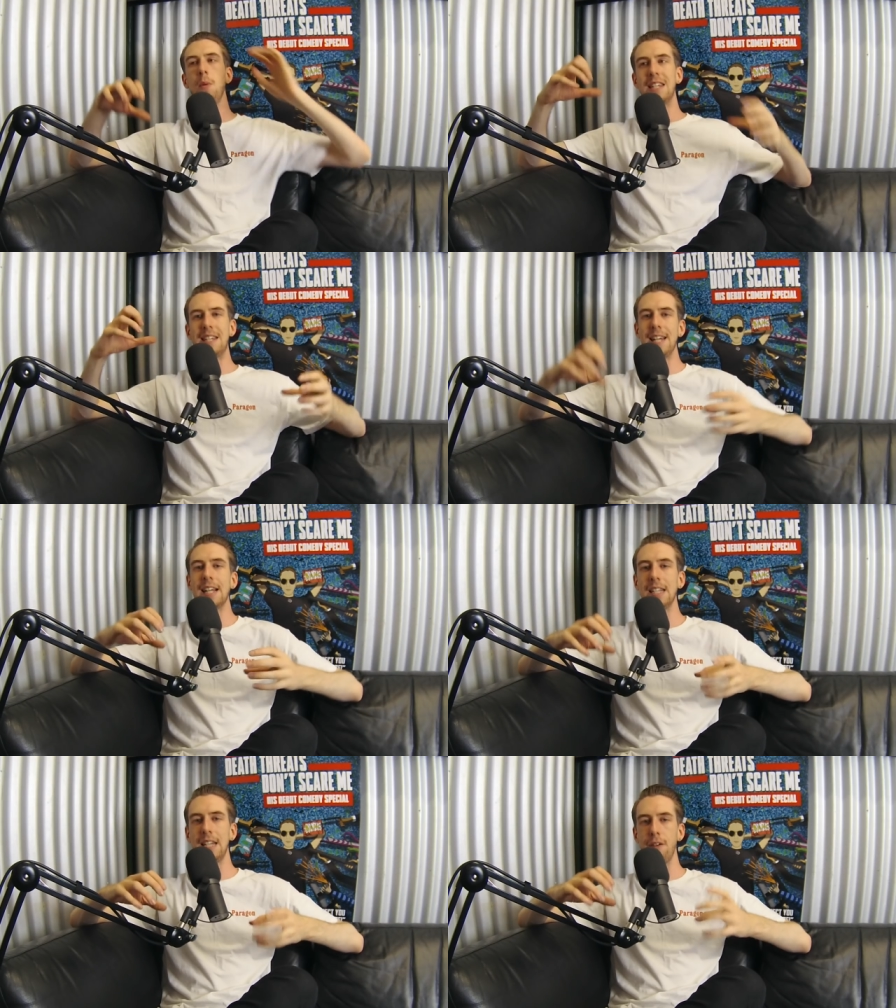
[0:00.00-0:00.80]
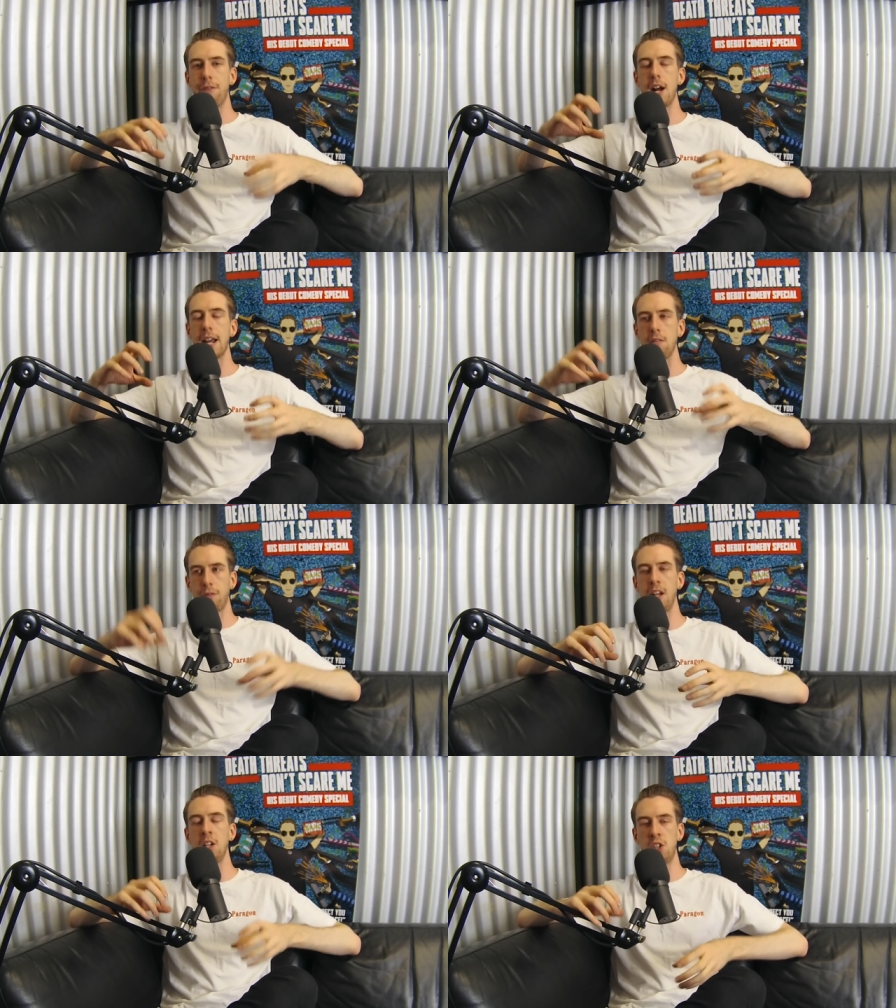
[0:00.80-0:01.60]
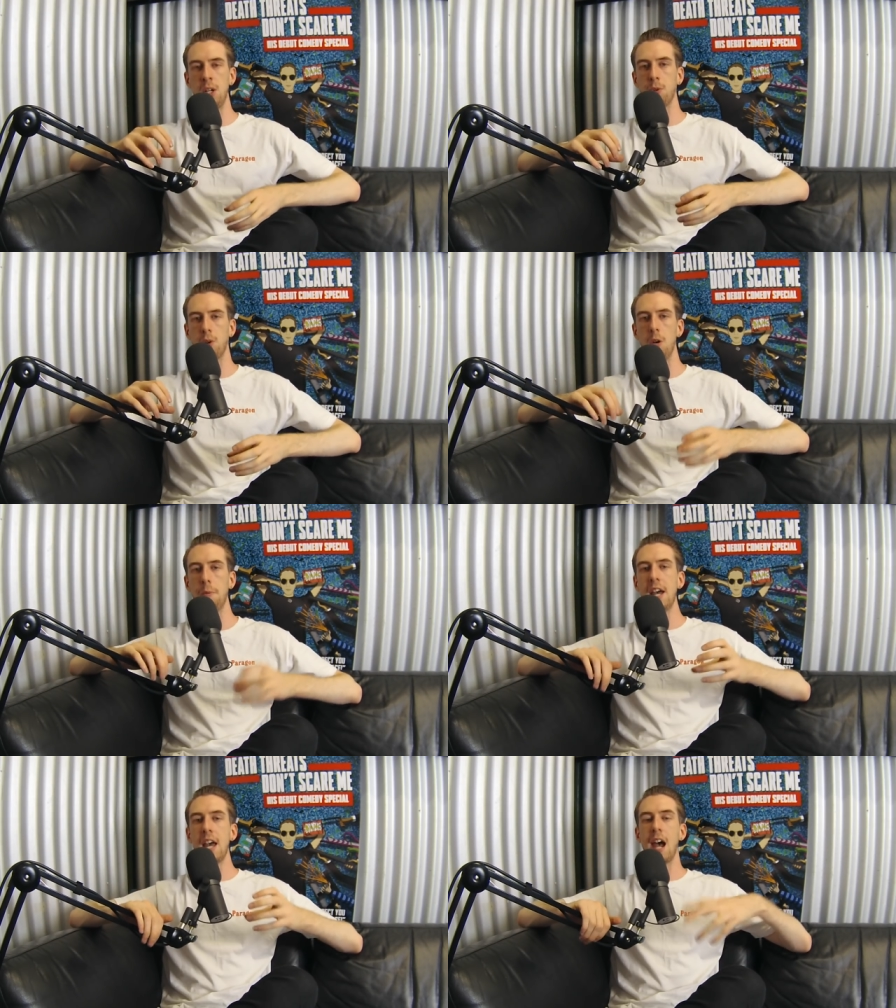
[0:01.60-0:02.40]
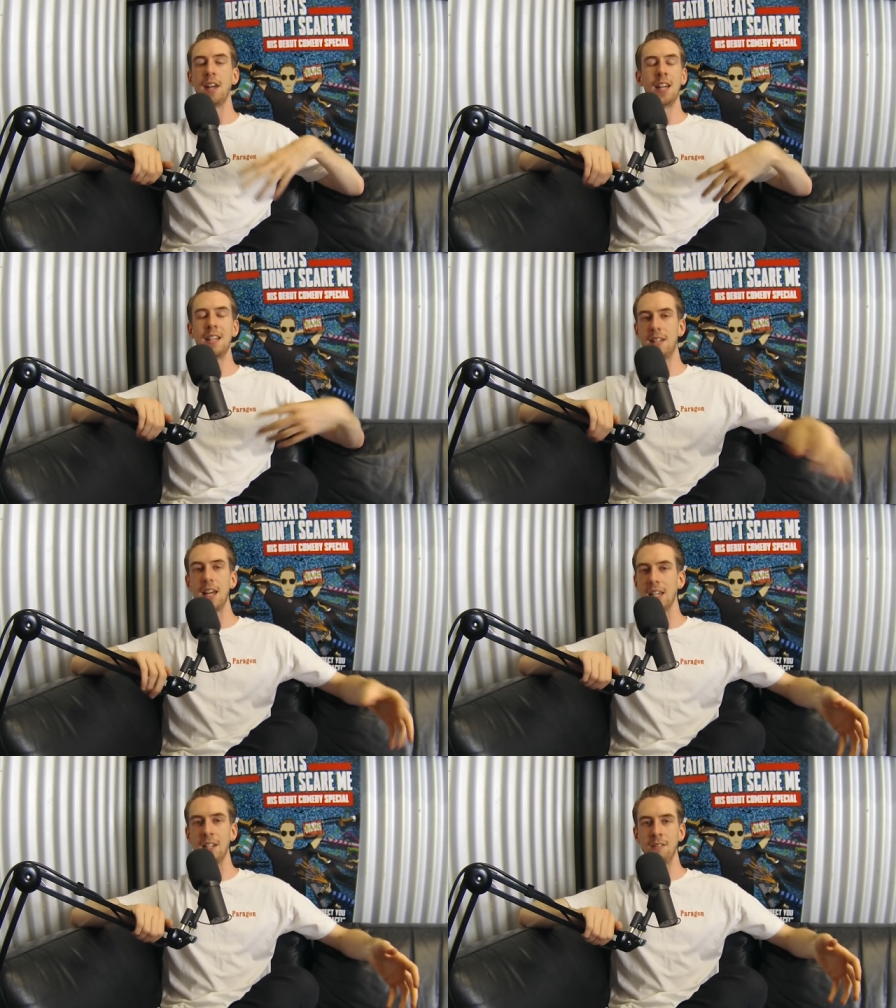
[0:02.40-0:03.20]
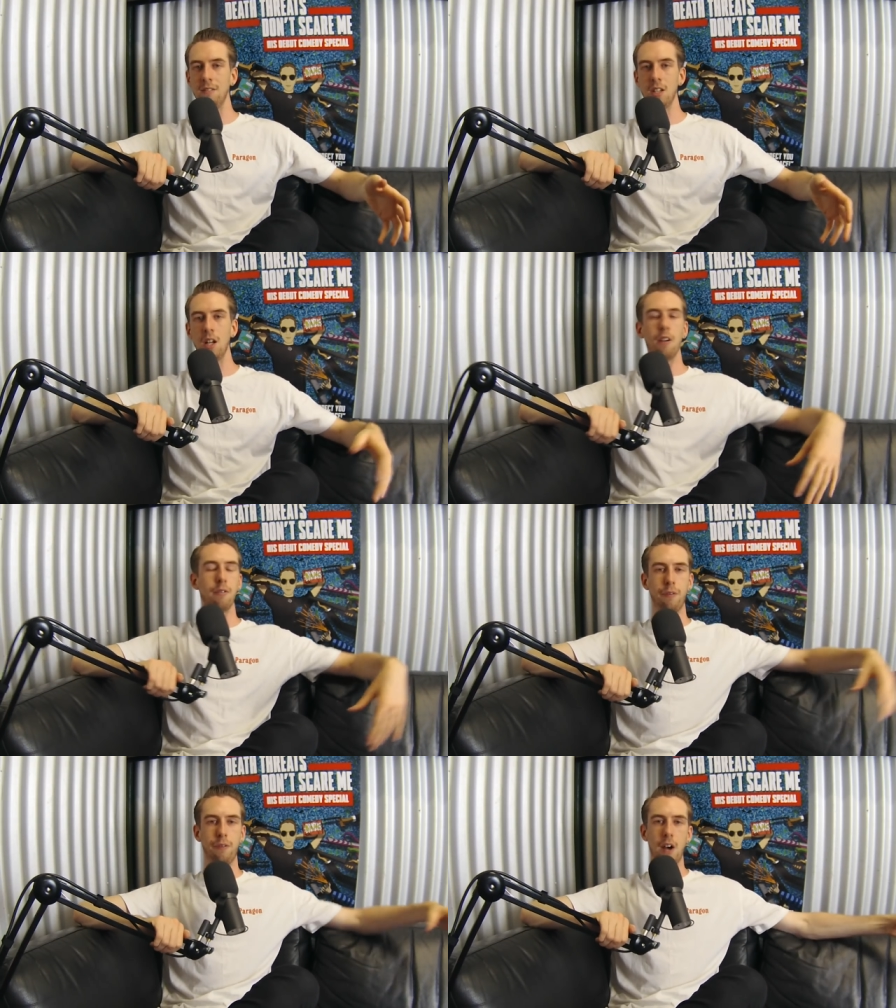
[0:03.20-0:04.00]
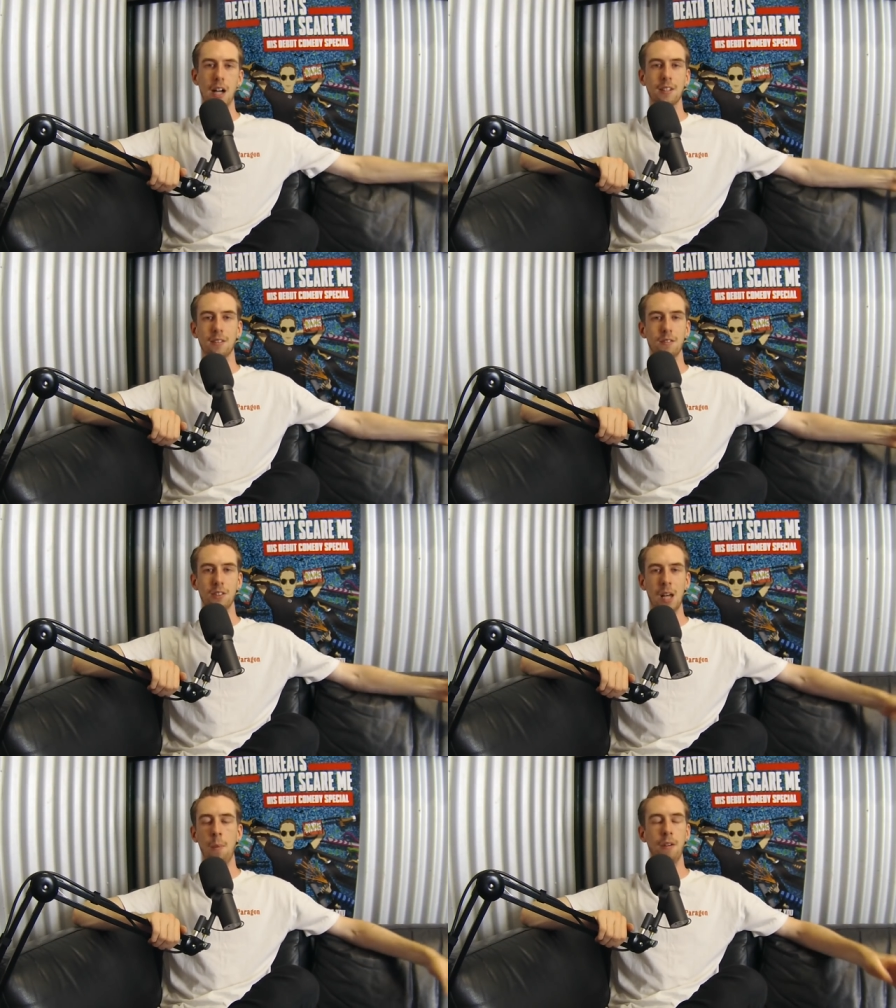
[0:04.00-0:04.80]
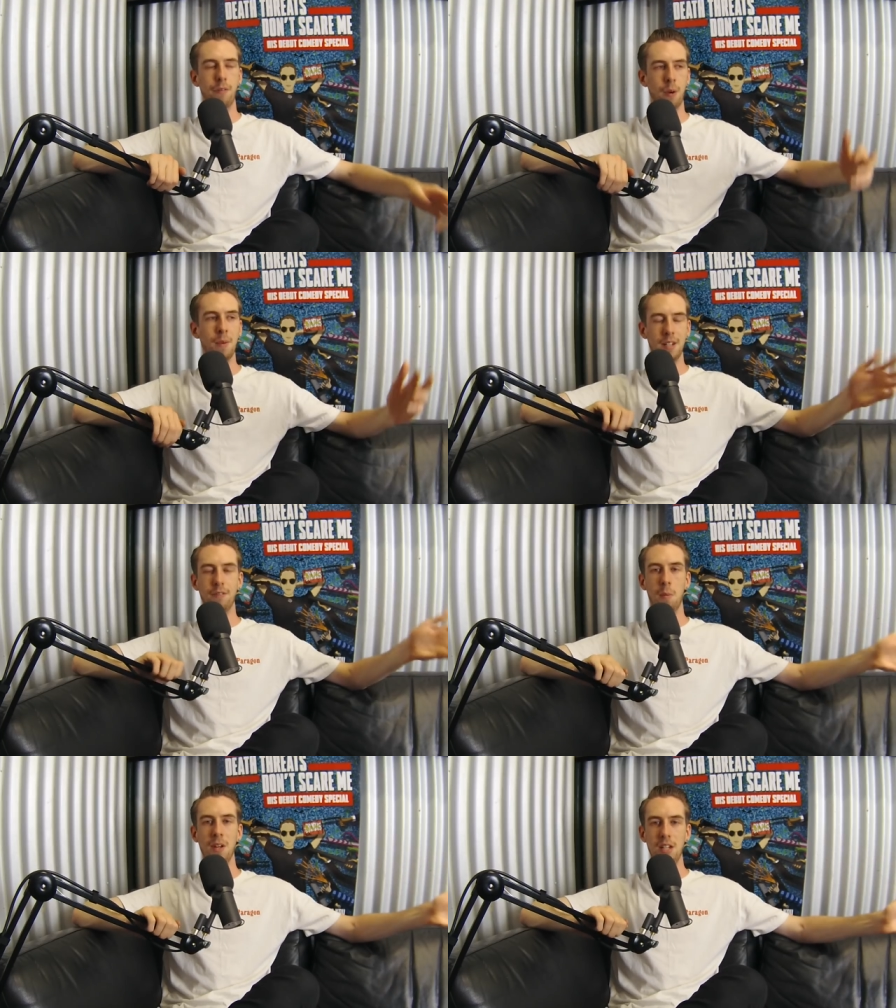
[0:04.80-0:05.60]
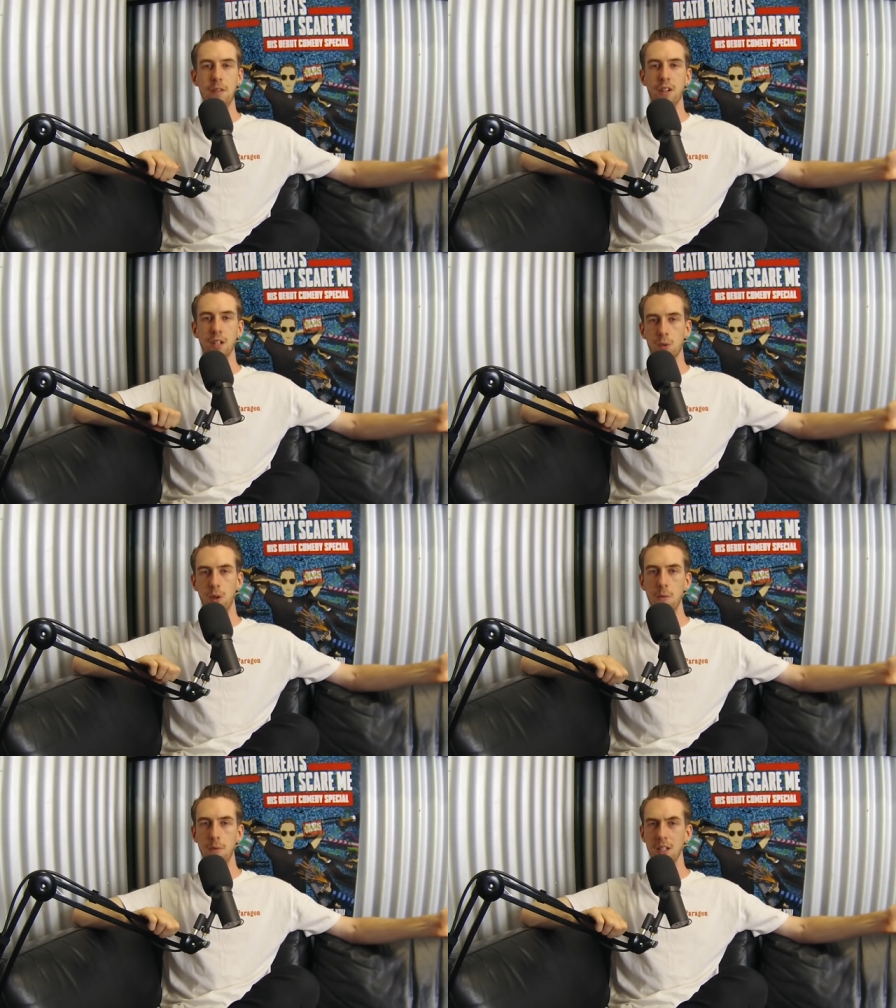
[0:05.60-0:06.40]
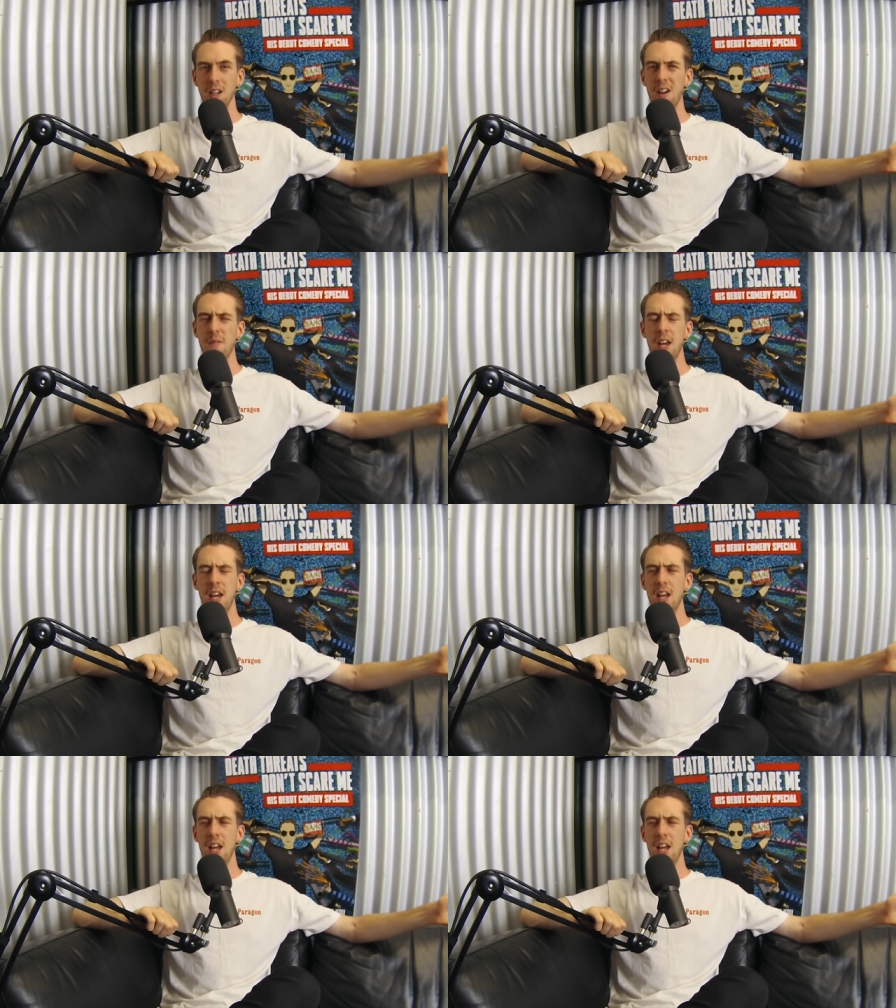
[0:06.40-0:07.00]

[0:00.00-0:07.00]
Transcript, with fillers: would stick to their fucking friendship group unless they can, you know, fuck someone from a from a different group, you know.